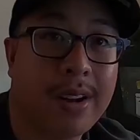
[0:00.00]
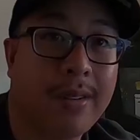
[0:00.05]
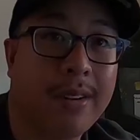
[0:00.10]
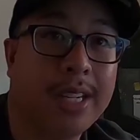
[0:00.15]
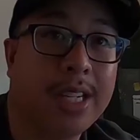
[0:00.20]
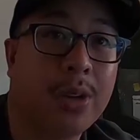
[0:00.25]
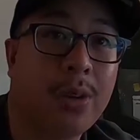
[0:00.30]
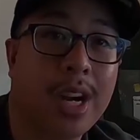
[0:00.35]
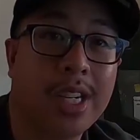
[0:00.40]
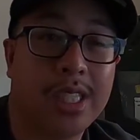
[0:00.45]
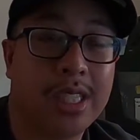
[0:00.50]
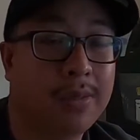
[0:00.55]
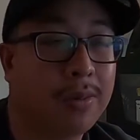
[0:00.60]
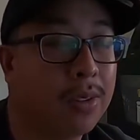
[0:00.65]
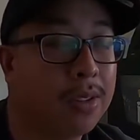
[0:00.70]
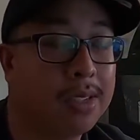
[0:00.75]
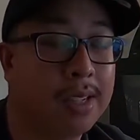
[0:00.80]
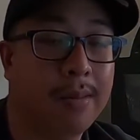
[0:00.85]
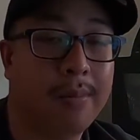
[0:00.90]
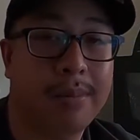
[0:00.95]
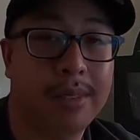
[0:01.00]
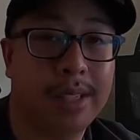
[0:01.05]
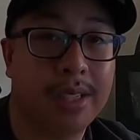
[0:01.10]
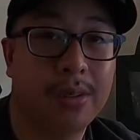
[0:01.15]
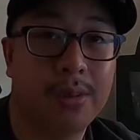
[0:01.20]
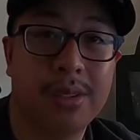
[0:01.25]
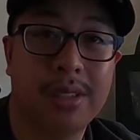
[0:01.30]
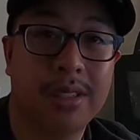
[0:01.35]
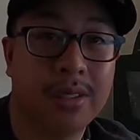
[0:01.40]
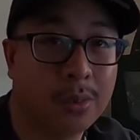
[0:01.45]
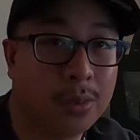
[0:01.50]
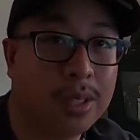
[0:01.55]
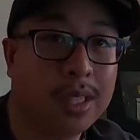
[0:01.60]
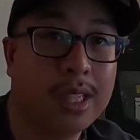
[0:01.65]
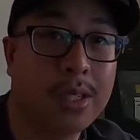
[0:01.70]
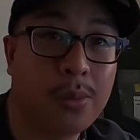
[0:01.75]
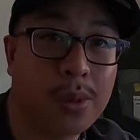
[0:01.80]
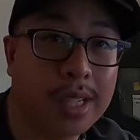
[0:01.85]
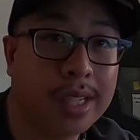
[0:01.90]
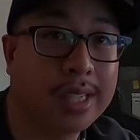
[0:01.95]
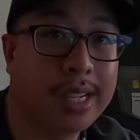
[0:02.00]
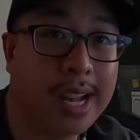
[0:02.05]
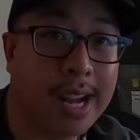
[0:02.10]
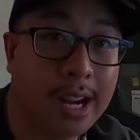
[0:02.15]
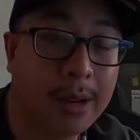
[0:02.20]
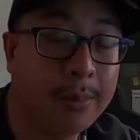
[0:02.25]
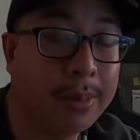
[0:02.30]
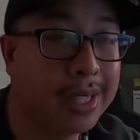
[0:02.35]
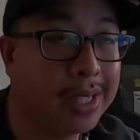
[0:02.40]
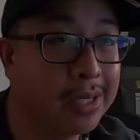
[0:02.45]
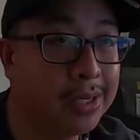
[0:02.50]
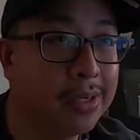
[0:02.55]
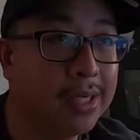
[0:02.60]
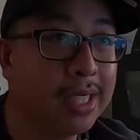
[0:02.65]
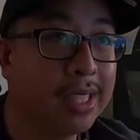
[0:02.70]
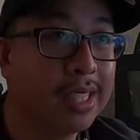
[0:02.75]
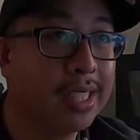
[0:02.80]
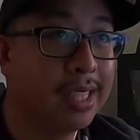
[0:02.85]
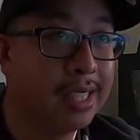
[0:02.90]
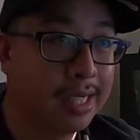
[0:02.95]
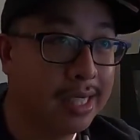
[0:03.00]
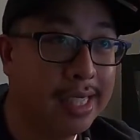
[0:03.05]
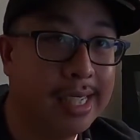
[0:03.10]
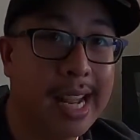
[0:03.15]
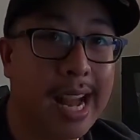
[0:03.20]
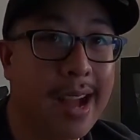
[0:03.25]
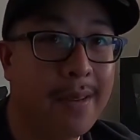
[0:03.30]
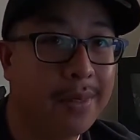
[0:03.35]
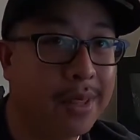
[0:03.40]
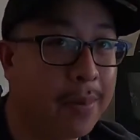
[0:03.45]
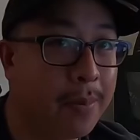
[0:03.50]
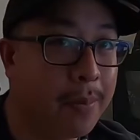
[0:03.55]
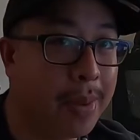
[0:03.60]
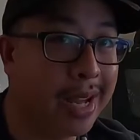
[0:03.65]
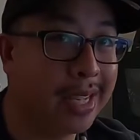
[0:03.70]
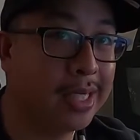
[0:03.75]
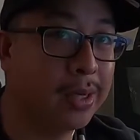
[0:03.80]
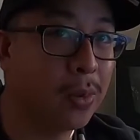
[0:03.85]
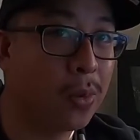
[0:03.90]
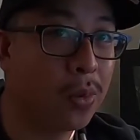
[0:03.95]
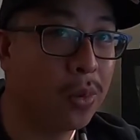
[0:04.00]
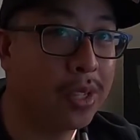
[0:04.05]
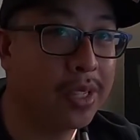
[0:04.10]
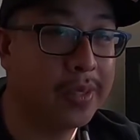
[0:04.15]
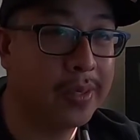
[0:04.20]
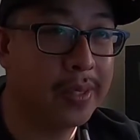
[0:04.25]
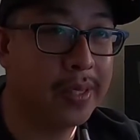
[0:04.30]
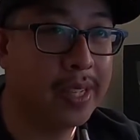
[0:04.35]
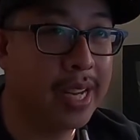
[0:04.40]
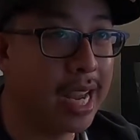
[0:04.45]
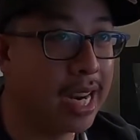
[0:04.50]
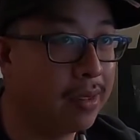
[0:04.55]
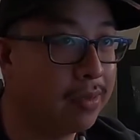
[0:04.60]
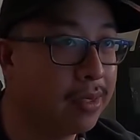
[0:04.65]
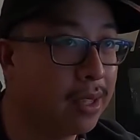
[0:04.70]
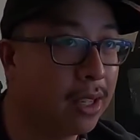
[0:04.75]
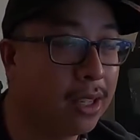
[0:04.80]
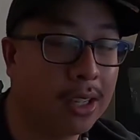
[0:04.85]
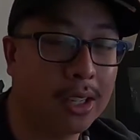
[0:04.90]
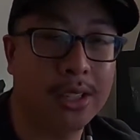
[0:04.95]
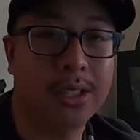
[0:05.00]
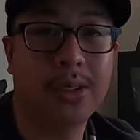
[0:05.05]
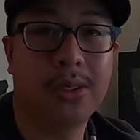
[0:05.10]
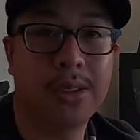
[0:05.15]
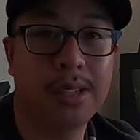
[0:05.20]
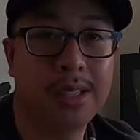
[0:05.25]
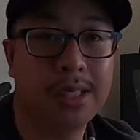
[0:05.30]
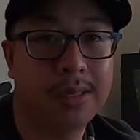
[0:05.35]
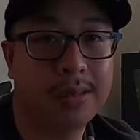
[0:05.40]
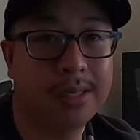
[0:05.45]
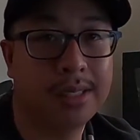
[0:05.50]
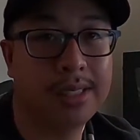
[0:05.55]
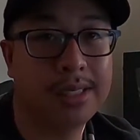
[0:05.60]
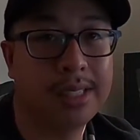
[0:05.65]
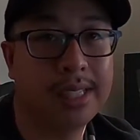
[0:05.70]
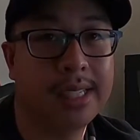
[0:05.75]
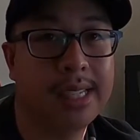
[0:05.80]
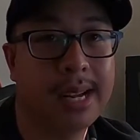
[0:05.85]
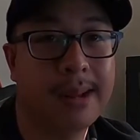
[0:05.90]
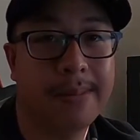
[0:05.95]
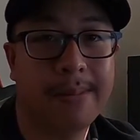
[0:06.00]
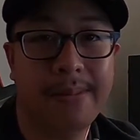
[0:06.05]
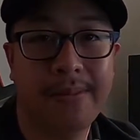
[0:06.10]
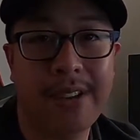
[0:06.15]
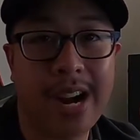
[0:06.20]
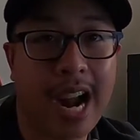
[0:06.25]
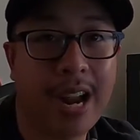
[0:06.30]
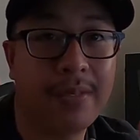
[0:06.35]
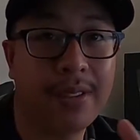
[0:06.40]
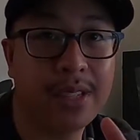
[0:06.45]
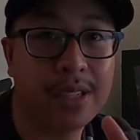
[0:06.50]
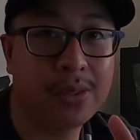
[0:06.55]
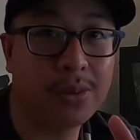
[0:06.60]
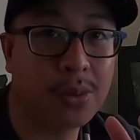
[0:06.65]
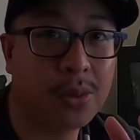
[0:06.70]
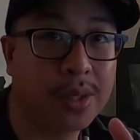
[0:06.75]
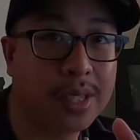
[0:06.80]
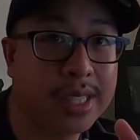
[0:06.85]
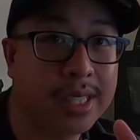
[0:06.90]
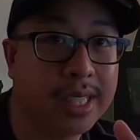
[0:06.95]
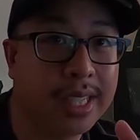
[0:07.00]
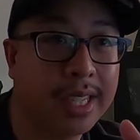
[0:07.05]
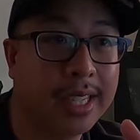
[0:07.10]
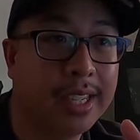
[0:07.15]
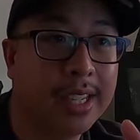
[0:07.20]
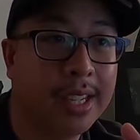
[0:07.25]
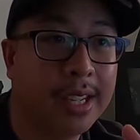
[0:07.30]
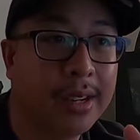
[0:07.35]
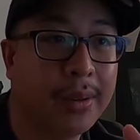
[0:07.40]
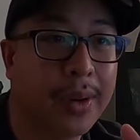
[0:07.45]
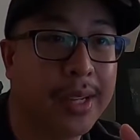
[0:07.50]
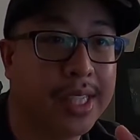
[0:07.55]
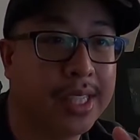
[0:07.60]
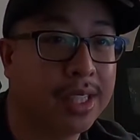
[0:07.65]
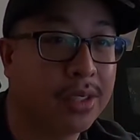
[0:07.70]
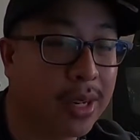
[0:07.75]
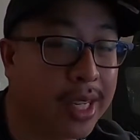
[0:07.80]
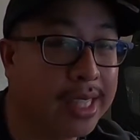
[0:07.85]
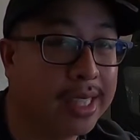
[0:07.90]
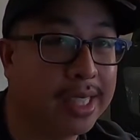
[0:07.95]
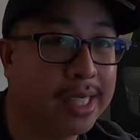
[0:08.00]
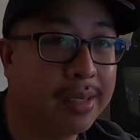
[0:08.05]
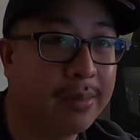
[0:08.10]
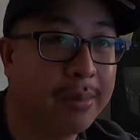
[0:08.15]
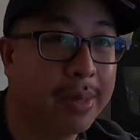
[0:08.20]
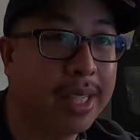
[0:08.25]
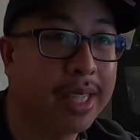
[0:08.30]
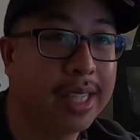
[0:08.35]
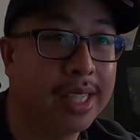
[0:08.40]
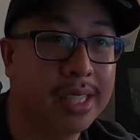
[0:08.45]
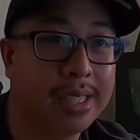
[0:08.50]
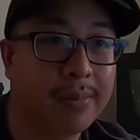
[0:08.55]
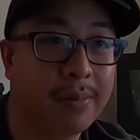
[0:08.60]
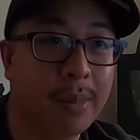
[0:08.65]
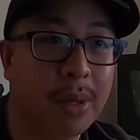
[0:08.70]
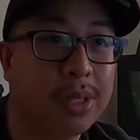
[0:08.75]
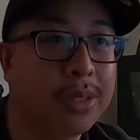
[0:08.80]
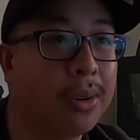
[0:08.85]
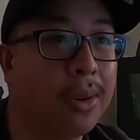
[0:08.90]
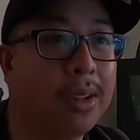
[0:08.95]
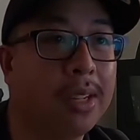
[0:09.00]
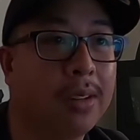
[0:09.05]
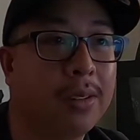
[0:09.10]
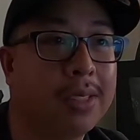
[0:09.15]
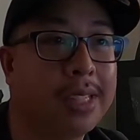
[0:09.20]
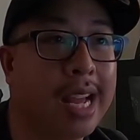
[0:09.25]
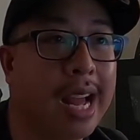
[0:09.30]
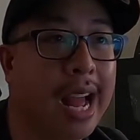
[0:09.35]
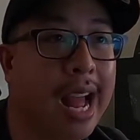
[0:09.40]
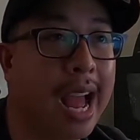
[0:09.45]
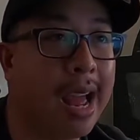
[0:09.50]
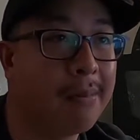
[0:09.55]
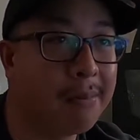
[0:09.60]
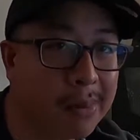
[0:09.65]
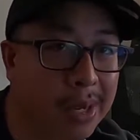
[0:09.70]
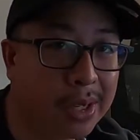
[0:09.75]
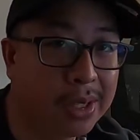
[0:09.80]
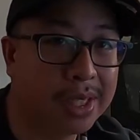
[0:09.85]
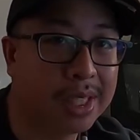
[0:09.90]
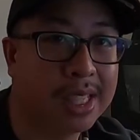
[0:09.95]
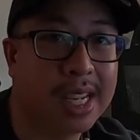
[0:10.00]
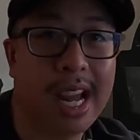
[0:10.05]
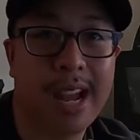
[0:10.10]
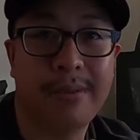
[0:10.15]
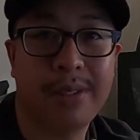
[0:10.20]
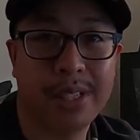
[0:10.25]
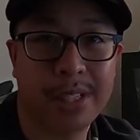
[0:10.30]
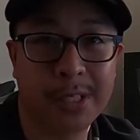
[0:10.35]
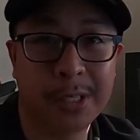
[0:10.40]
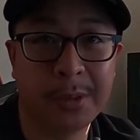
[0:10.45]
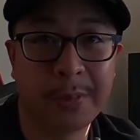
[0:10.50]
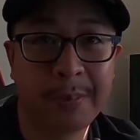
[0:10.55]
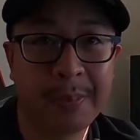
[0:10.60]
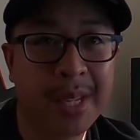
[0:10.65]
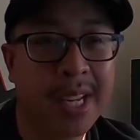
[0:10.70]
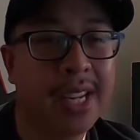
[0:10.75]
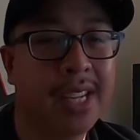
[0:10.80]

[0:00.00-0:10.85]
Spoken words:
If you have any questions for them, they're really willing to help you. These have the best warranty out of all the coilovers. These have 5 years warranty, which is crazy because most coilovers at most have 2.